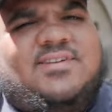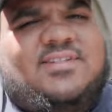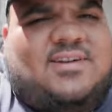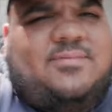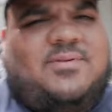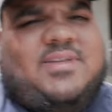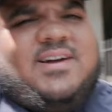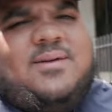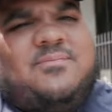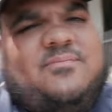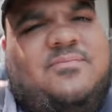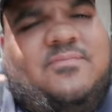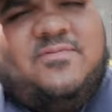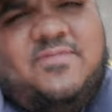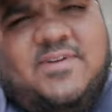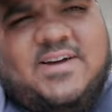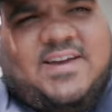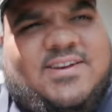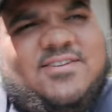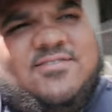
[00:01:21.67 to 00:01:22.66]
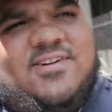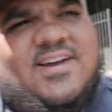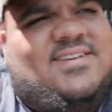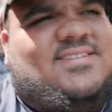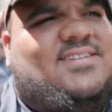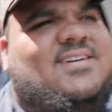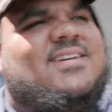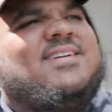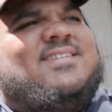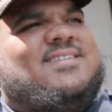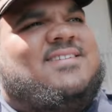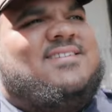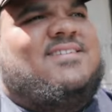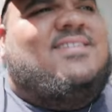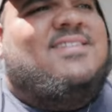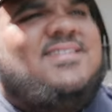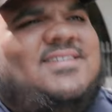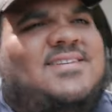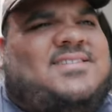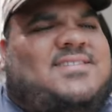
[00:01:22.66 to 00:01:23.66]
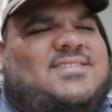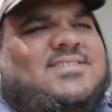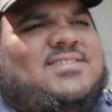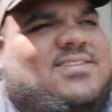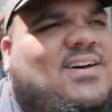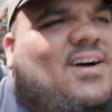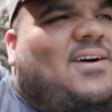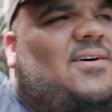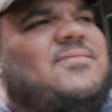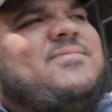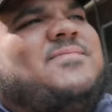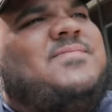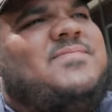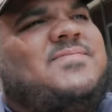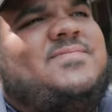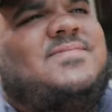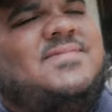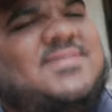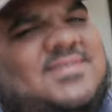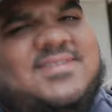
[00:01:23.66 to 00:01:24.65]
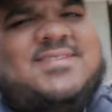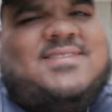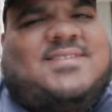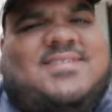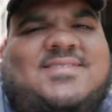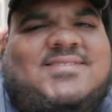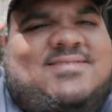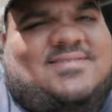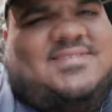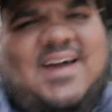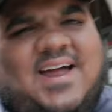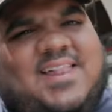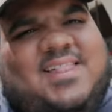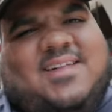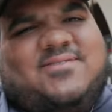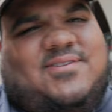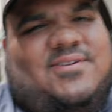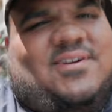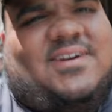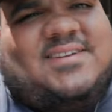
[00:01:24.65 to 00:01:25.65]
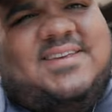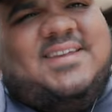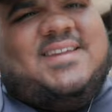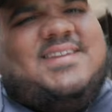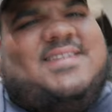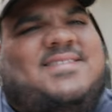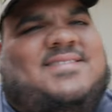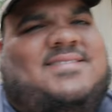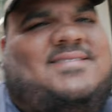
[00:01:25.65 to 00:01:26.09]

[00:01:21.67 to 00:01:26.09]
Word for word: gonna look at me like I'm fucking crazy. So, gotta love New York City.